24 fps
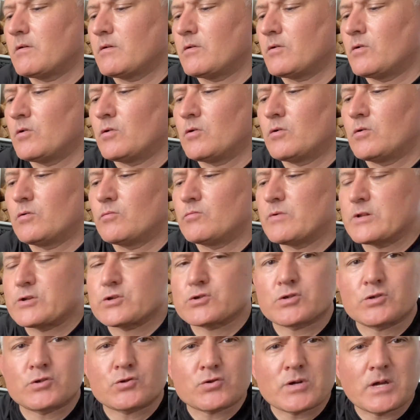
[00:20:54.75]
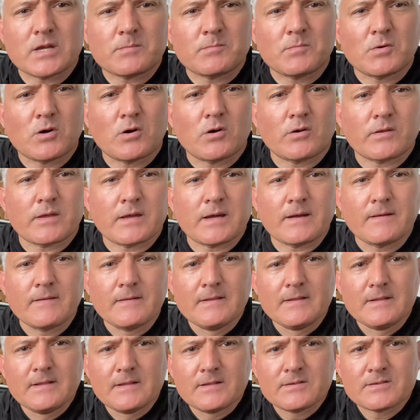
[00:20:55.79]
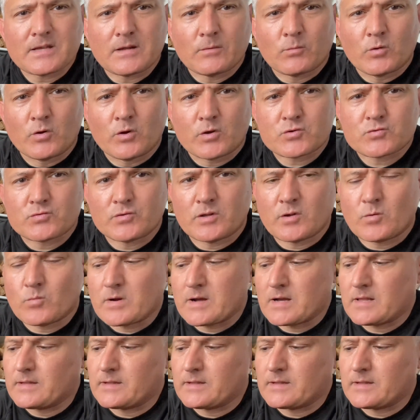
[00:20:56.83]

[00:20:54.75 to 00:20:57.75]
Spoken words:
or registered trademark, yeah, that works really well.